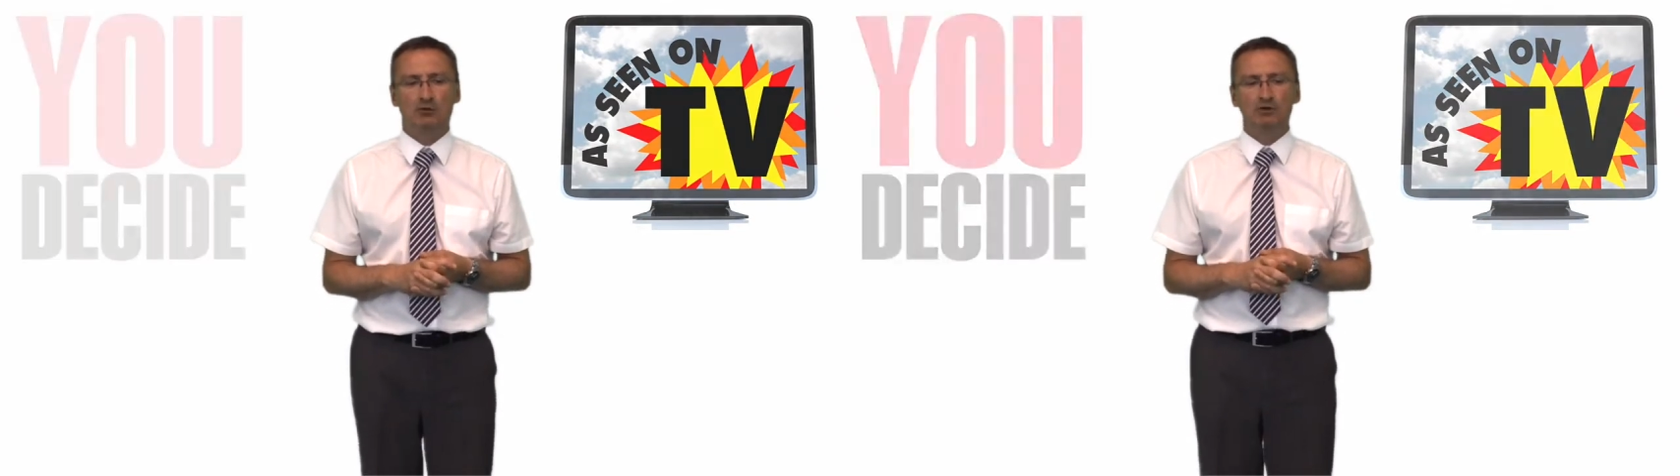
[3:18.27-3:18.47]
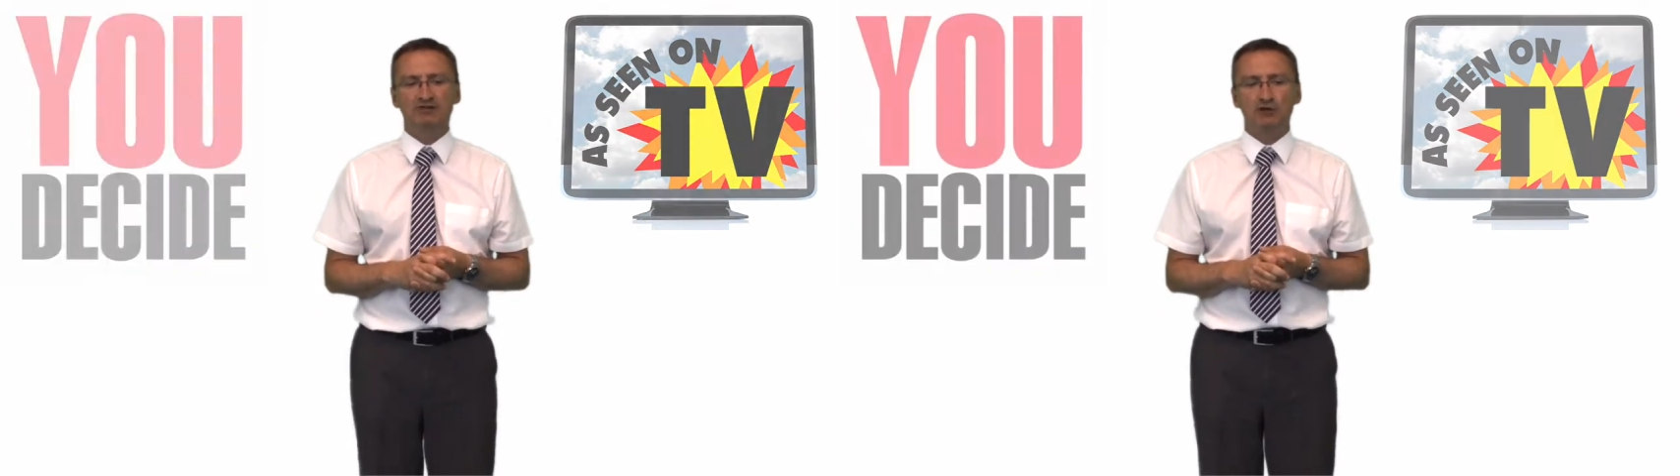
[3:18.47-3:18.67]

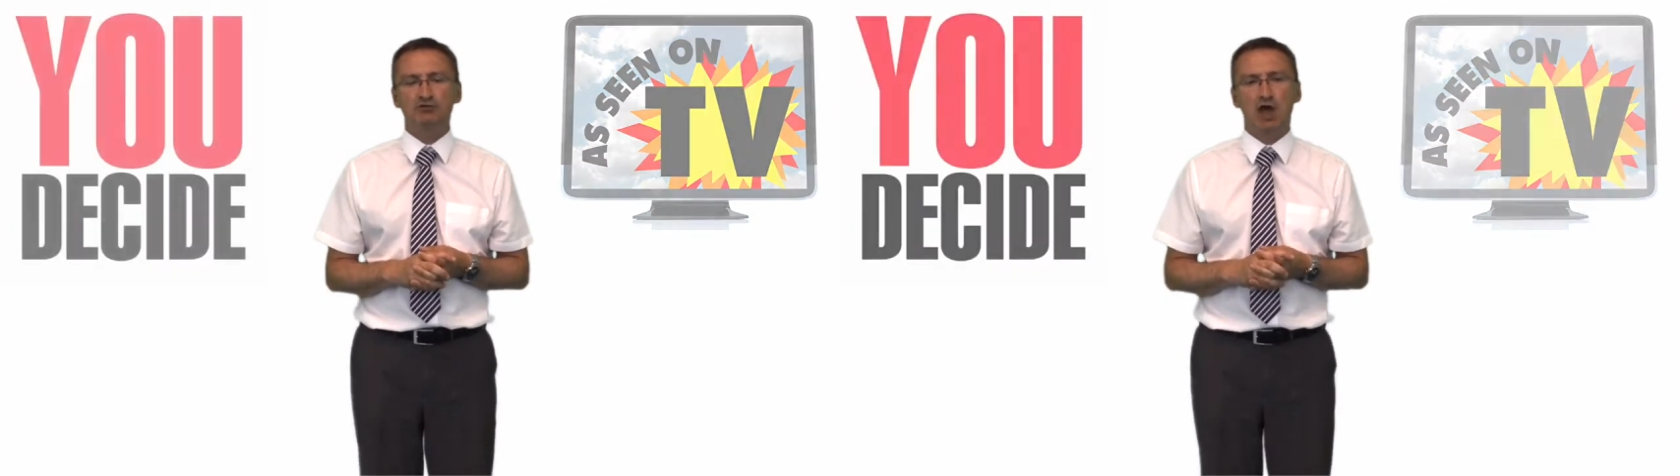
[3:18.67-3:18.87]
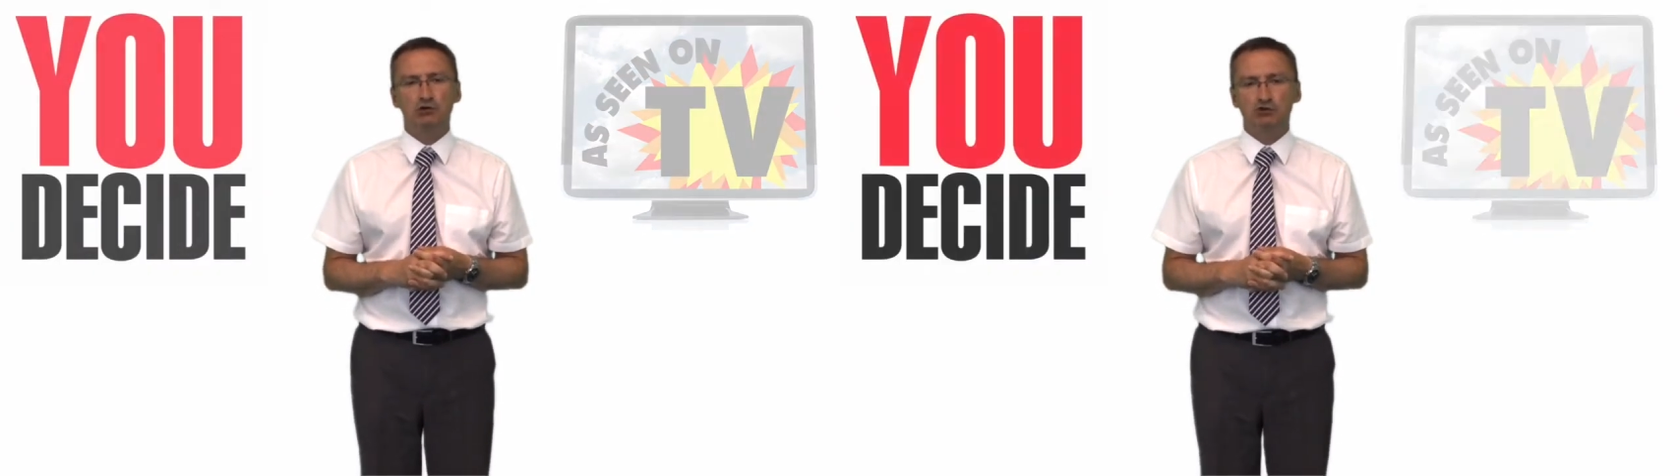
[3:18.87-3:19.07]
We
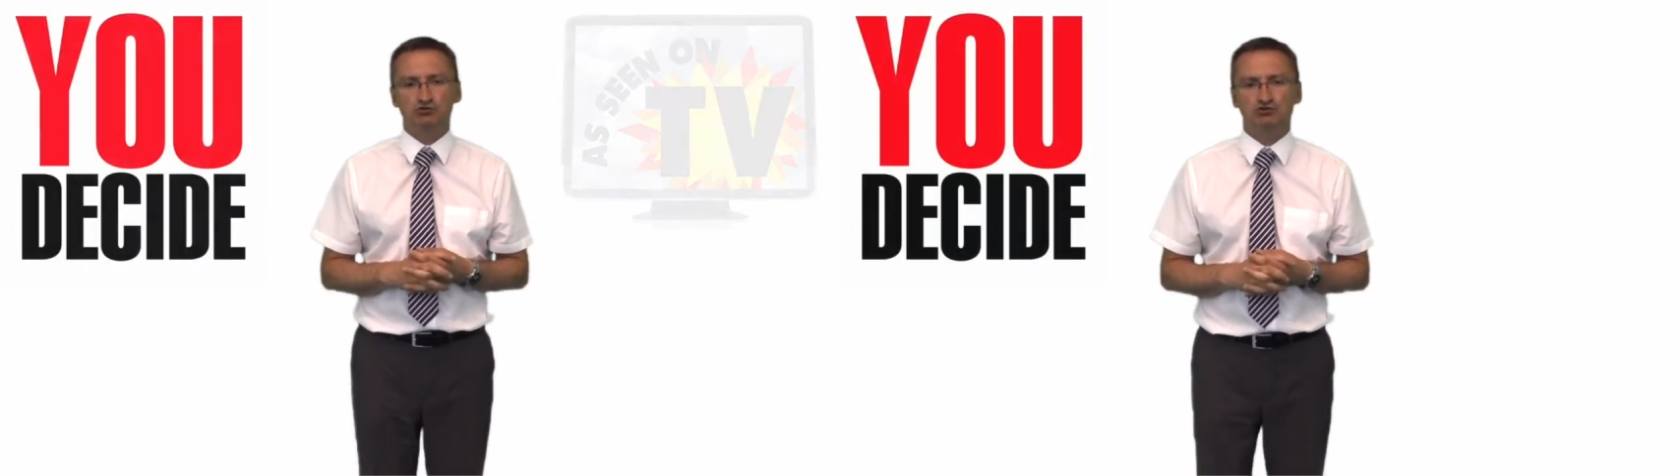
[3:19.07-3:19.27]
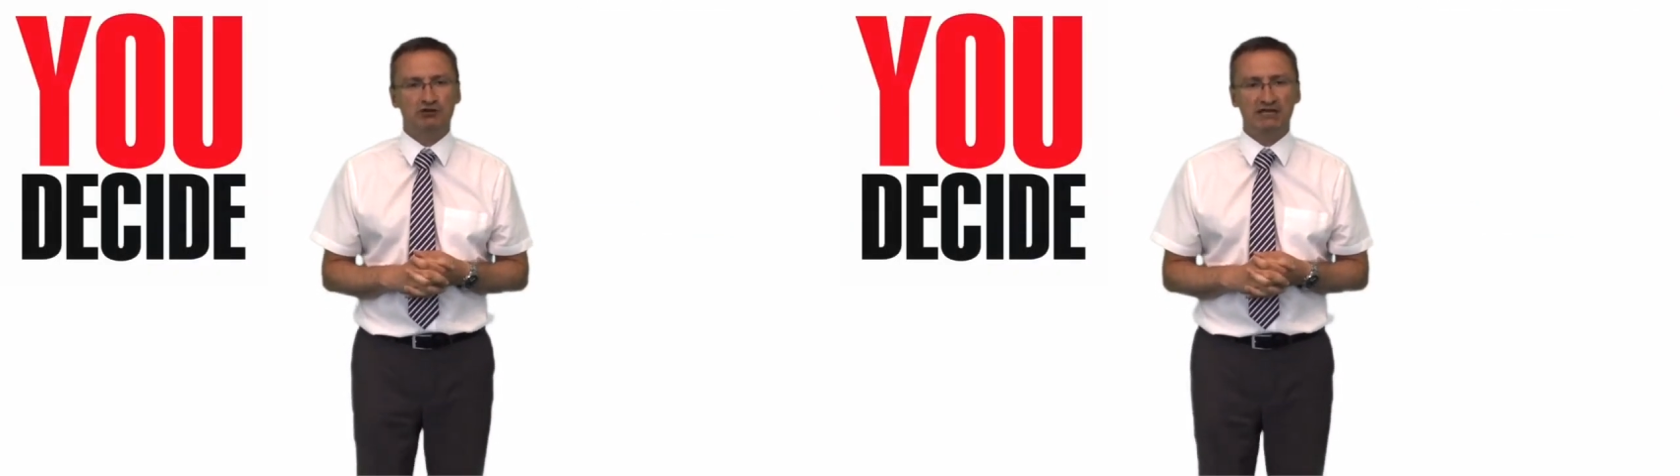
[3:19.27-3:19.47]
don't know
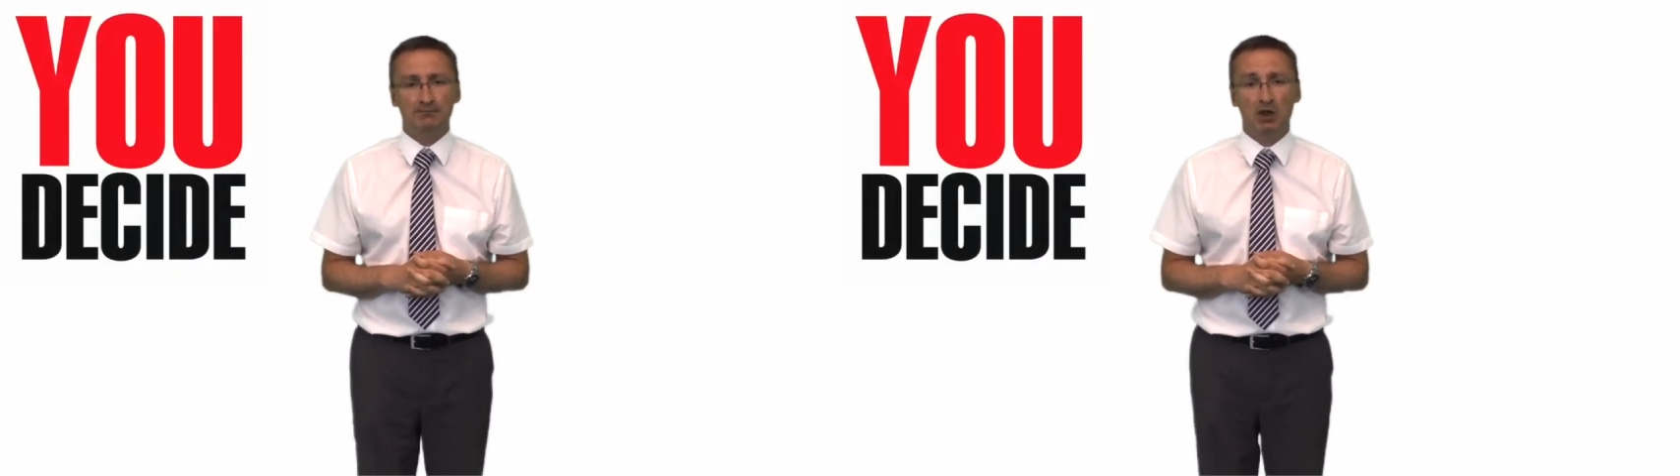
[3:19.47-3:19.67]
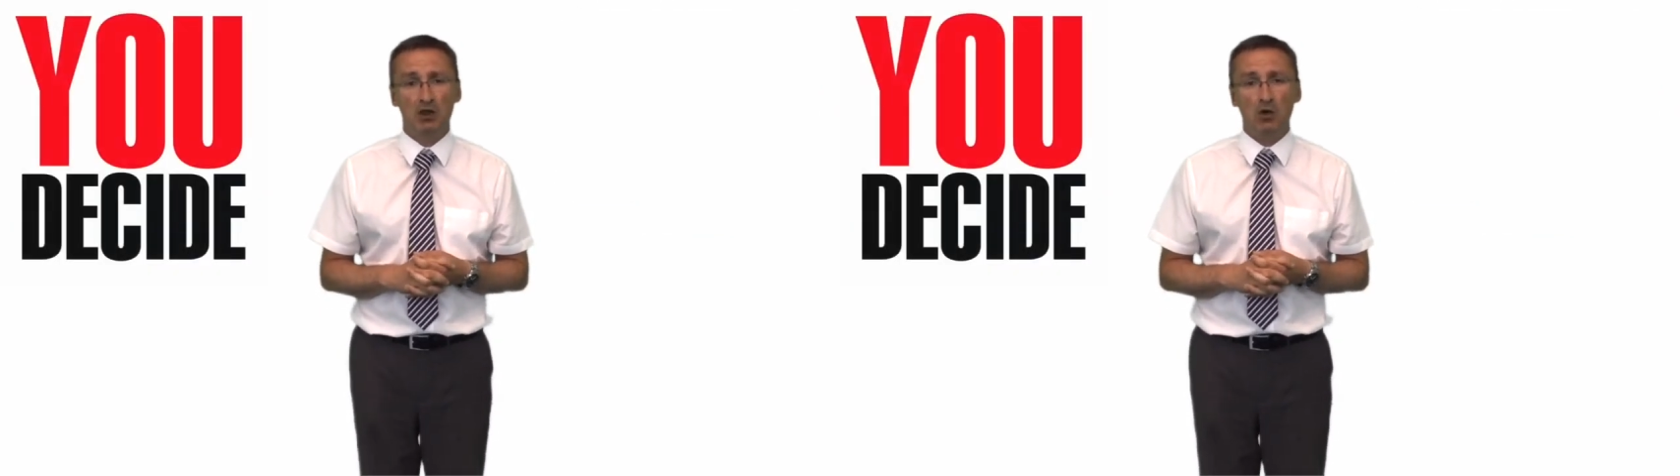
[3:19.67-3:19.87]
your
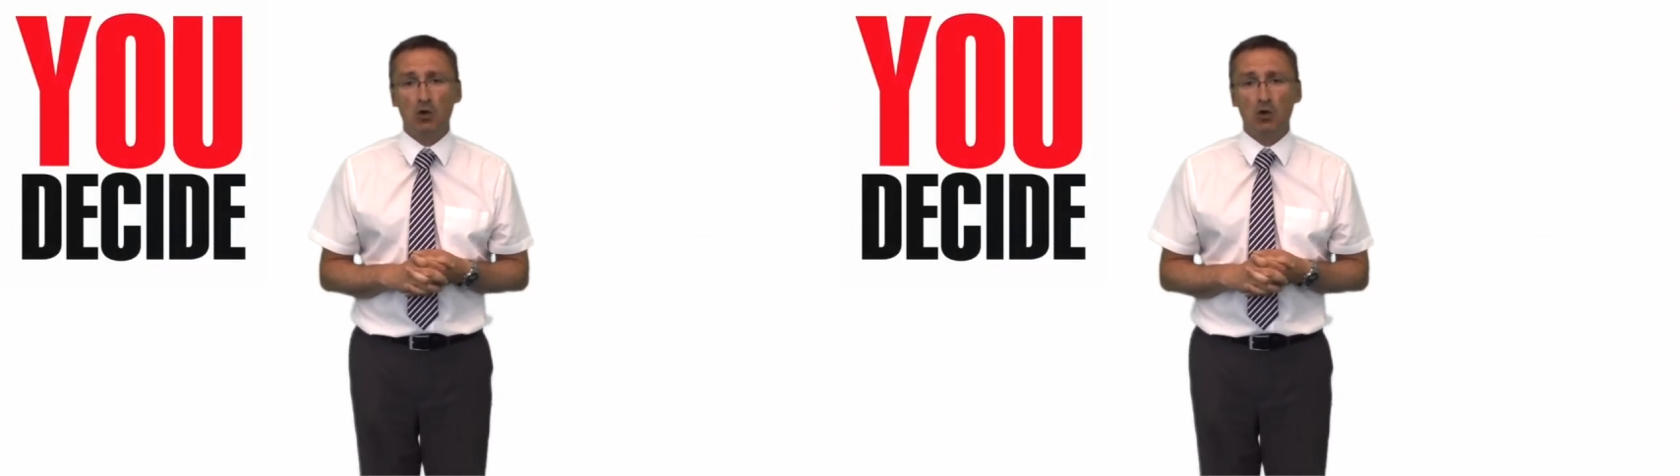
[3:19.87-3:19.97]
dream